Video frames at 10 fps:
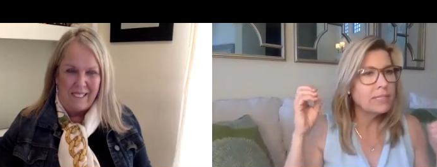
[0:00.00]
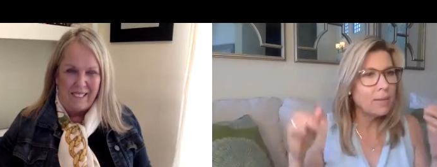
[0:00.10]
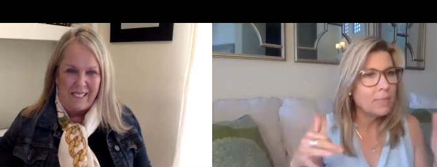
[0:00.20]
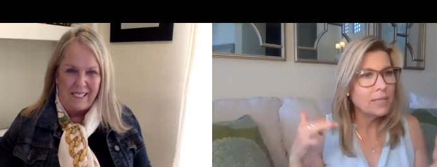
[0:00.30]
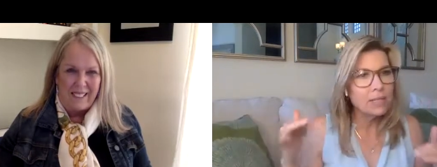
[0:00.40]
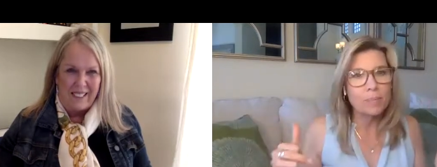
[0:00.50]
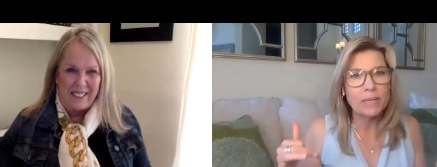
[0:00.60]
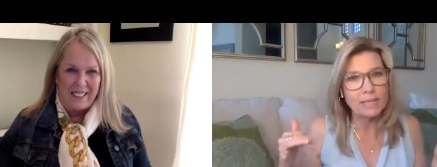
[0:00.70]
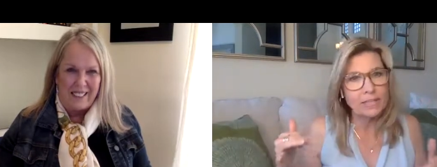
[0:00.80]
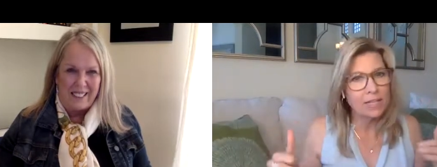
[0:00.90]
Speaker 1: tell me a little
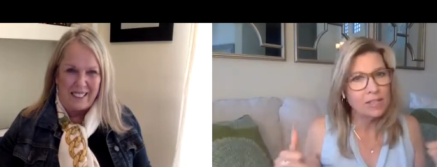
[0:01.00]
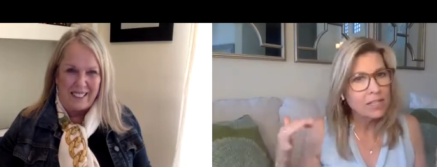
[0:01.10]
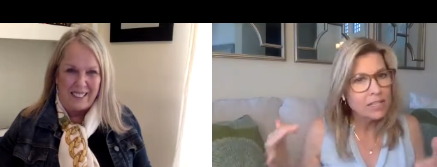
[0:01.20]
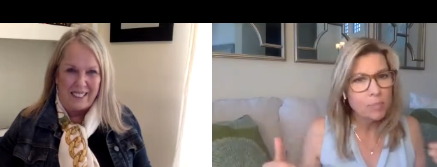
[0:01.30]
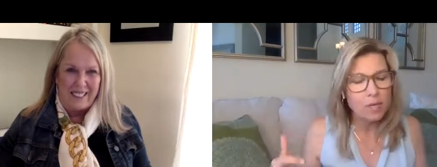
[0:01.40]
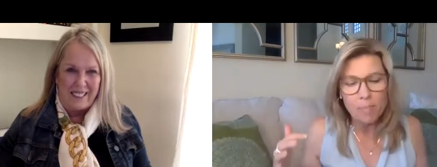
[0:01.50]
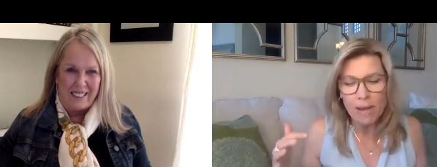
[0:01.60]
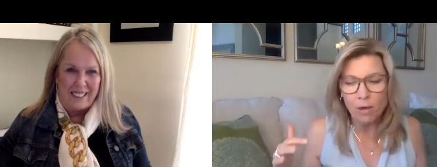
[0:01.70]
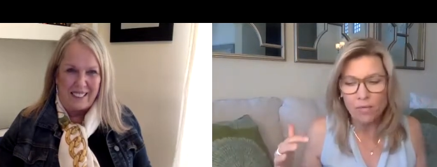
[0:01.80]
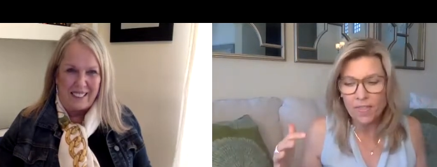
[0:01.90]
bit tell us a little bit
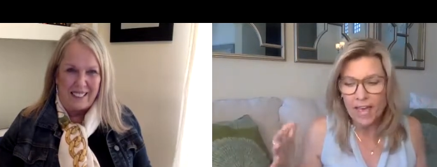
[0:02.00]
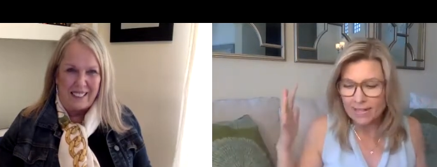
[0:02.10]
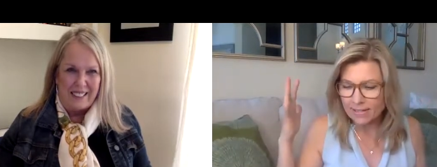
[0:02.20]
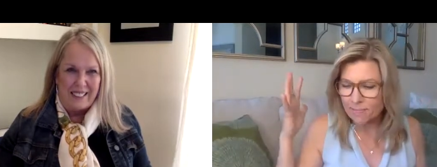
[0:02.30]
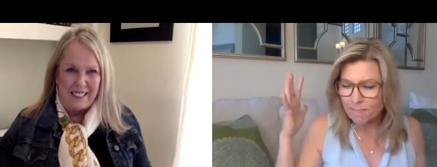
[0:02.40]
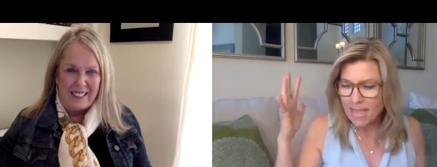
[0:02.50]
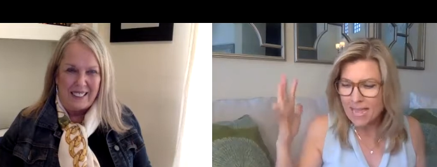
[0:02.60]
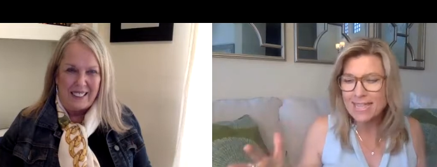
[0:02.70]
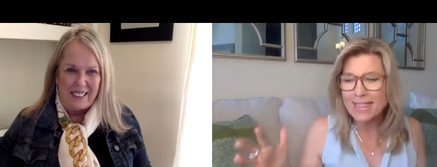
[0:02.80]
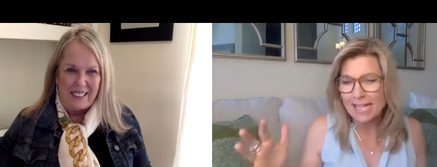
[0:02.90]
about that
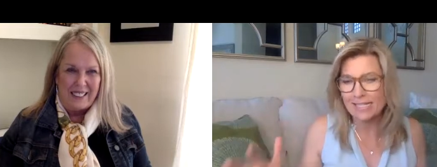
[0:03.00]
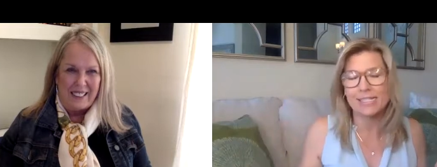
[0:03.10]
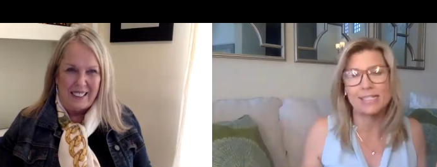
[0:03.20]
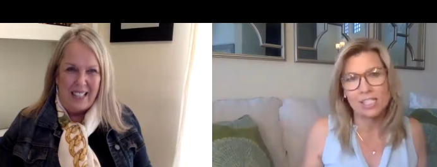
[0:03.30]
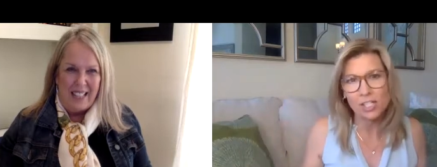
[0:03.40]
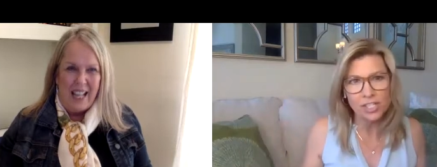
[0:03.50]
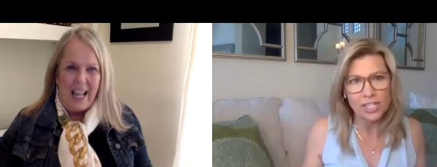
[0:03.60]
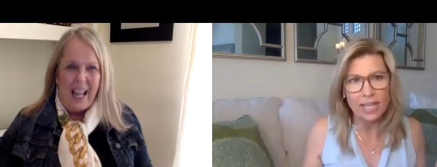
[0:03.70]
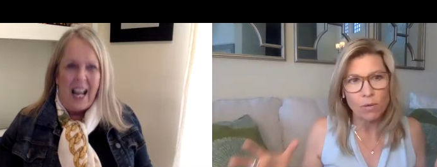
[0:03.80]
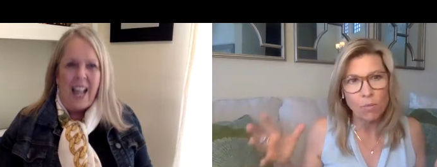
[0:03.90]
making that
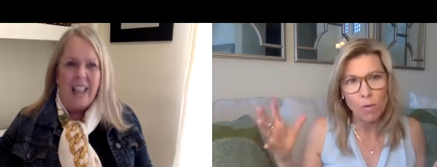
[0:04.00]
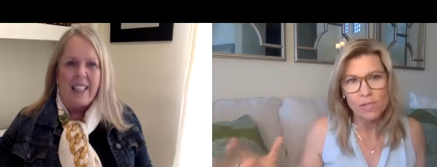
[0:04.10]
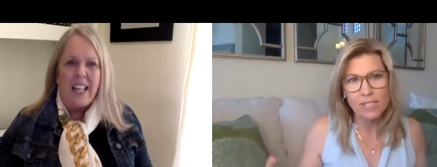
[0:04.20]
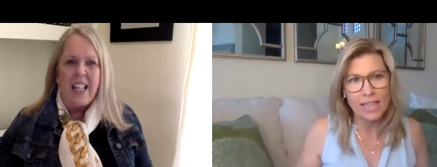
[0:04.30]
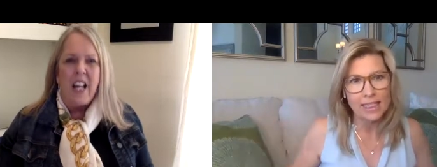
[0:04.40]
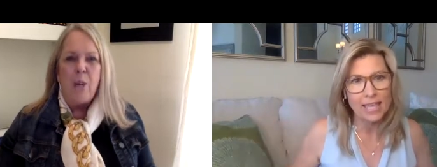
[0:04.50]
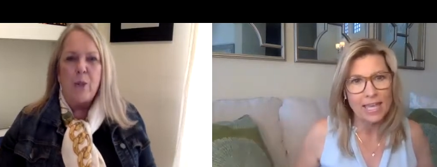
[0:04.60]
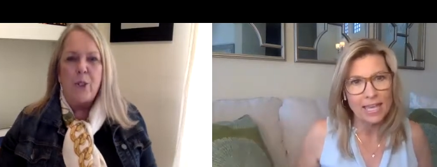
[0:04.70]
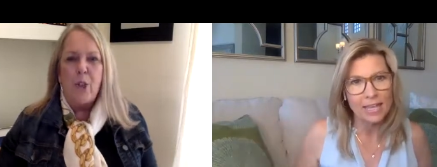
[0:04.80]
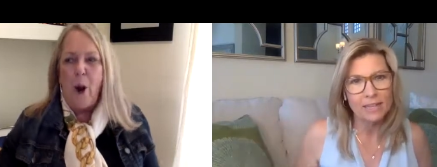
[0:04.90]
decision like, i think was i was
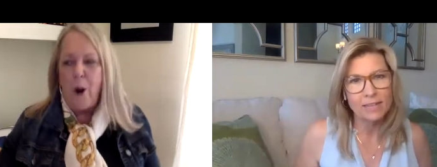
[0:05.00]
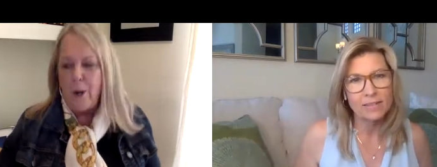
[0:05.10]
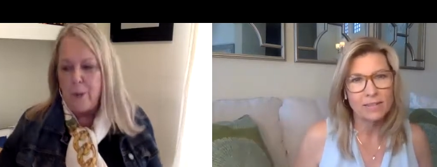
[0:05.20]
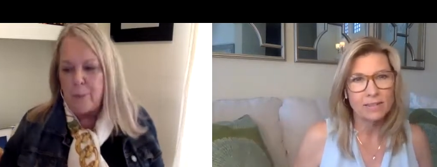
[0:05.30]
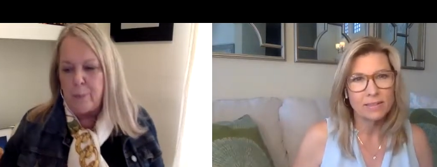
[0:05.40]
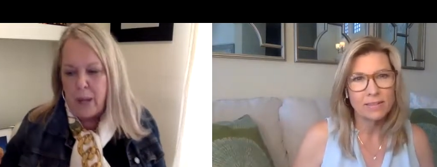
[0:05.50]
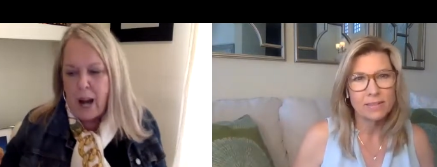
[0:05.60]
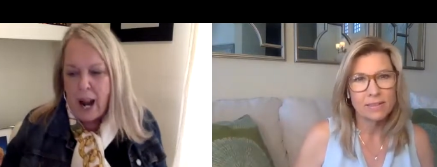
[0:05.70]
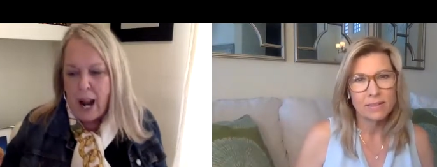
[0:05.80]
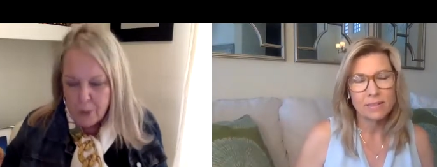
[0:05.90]
thing? heart
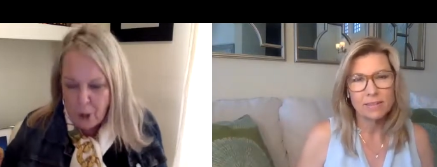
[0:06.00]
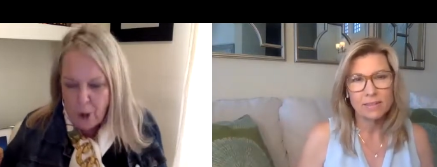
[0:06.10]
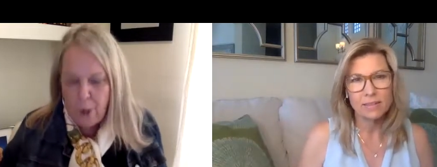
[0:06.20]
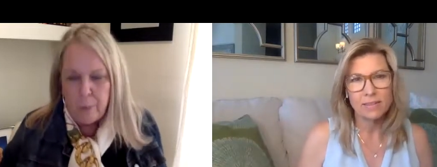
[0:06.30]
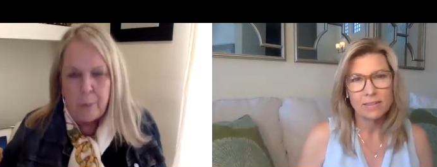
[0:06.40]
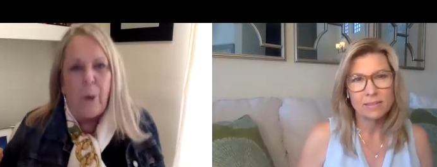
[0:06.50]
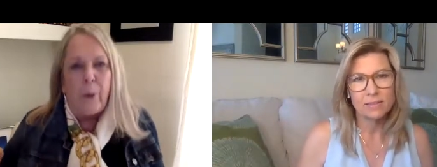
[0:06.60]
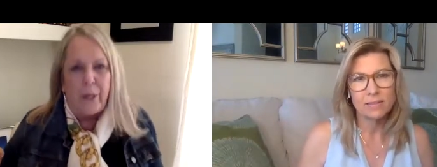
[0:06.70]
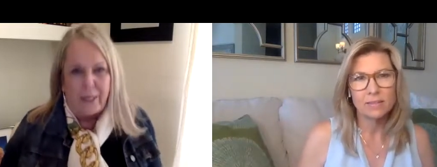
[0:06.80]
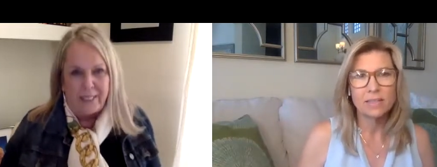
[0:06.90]
Speaker 2: i was
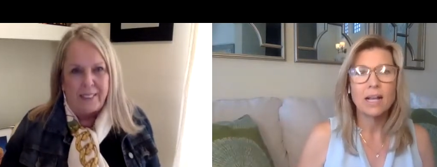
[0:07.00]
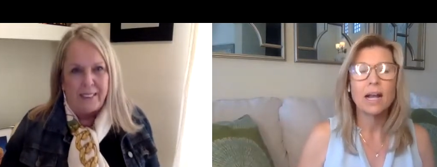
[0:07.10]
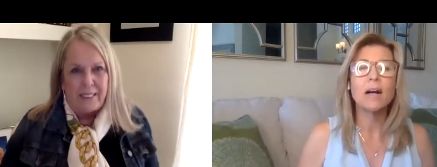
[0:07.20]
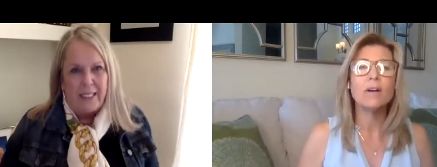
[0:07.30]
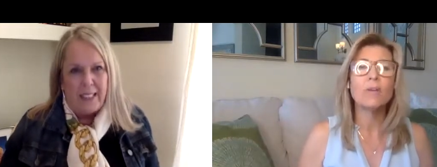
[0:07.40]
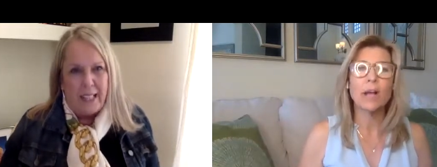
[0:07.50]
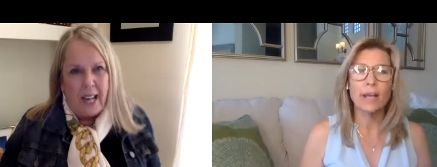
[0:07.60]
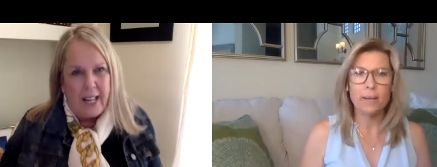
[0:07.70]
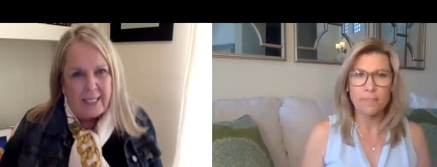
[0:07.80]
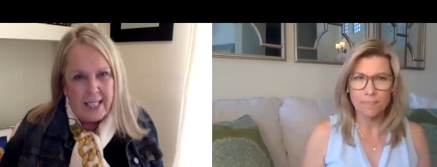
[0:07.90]
heartbroken okay.
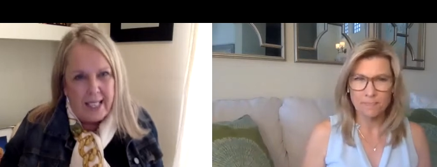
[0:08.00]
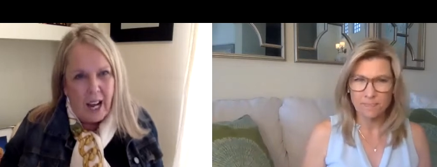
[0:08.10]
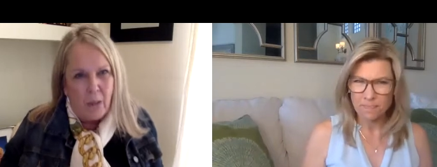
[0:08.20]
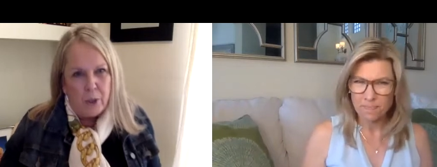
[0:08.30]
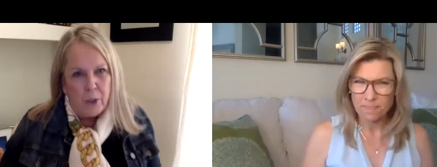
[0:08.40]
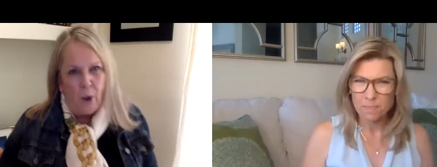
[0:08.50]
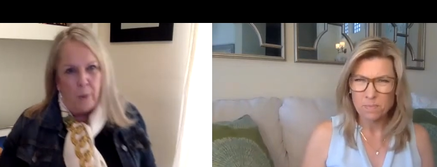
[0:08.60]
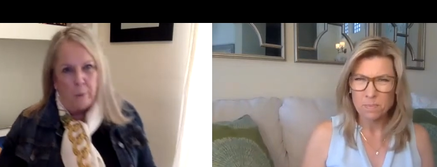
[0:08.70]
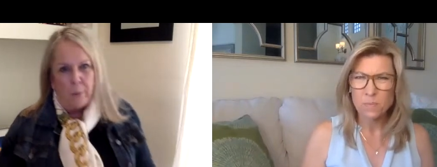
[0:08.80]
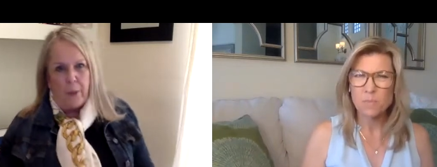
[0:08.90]
i think i was
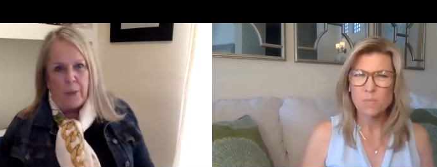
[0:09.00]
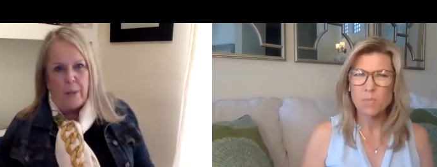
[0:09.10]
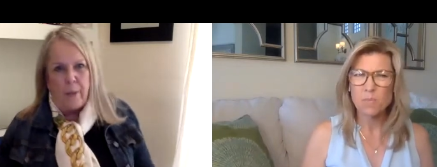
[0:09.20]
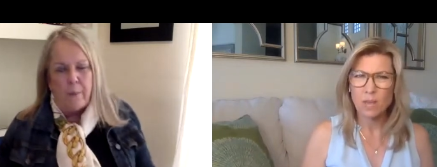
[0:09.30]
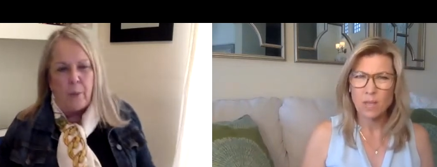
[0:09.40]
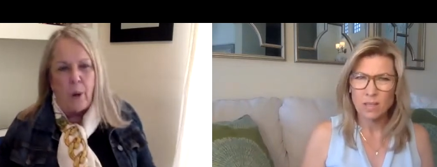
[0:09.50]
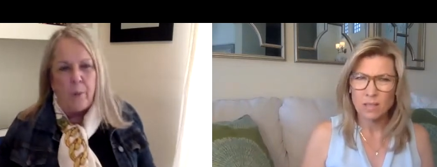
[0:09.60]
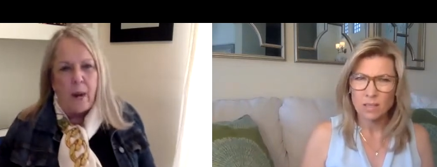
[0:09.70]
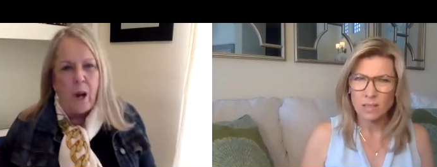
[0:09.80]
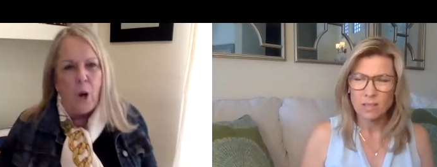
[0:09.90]
heartbroken my bro- my
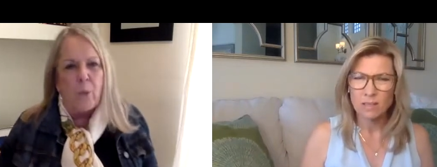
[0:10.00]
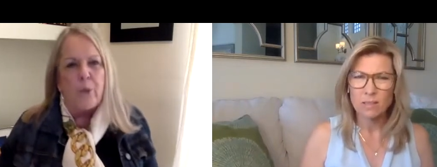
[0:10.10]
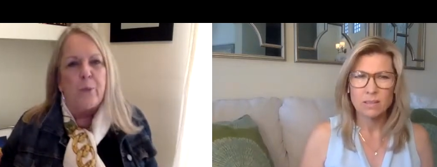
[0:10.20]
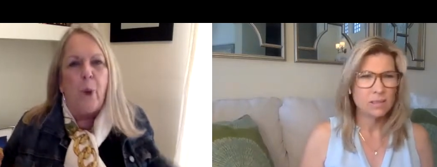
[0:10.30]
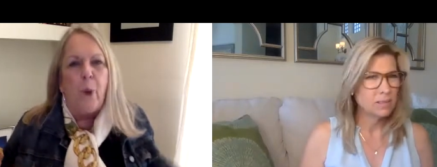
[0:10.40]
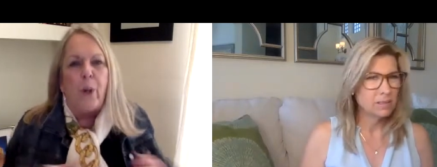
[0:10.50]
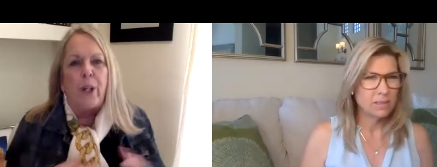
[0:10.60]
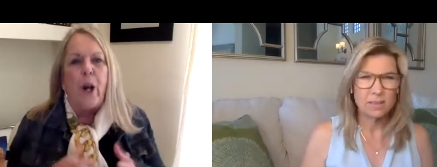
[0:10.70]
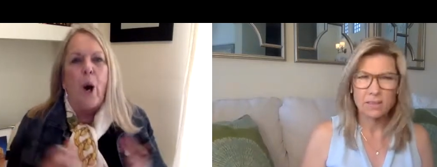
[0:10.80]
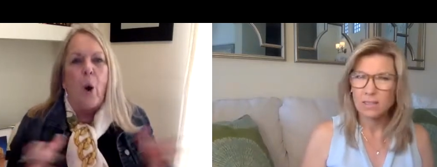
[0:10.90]
heart was broken
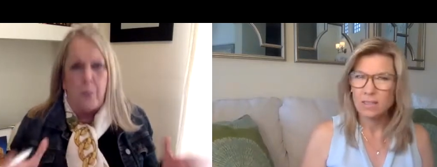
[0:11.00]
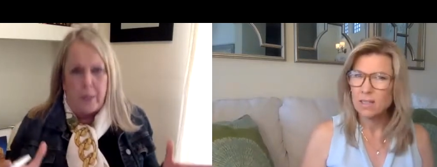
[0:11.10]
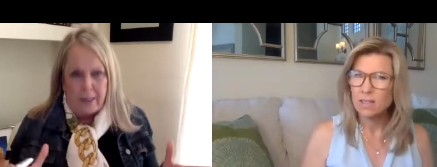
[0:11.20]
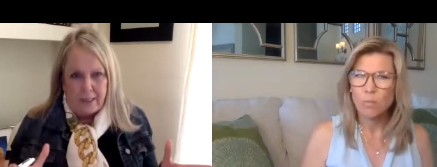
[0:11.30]
open